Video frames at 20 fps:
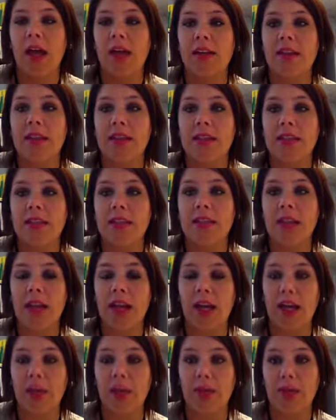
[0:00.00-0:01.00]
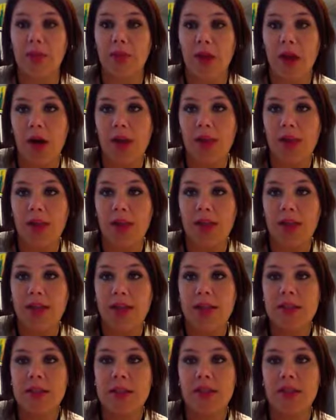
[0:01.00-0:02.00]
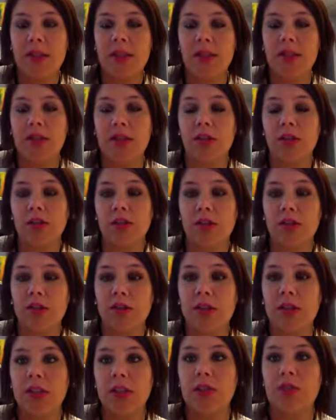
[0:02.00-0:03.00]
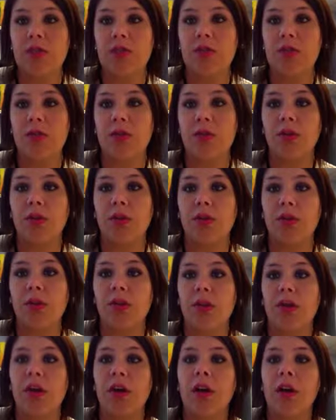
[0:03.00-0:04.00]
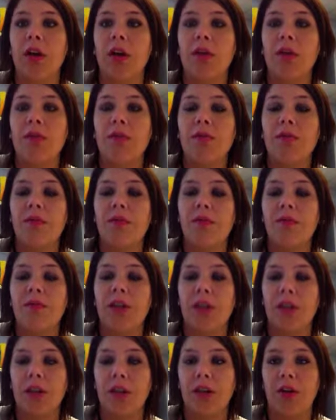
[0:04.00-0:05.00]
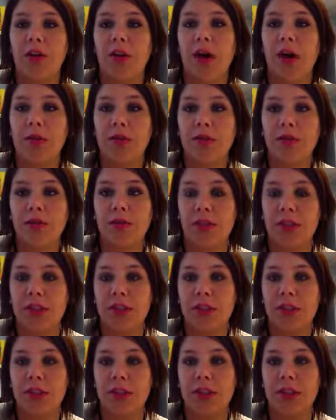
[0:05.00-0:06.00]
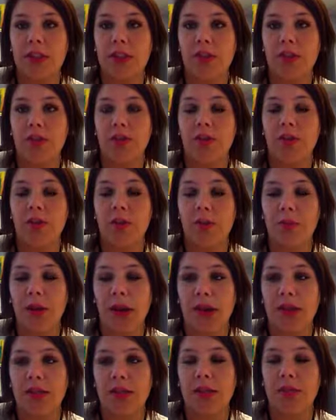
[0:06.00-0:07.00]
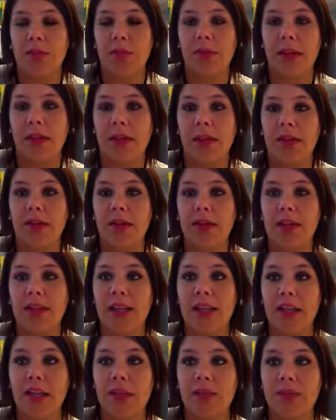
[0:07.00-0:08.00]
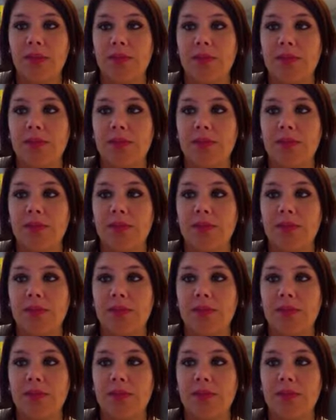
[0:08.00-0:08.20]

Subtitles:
This is Erin Bromley's conclusion to her video observation for her practicum plan. Thank you.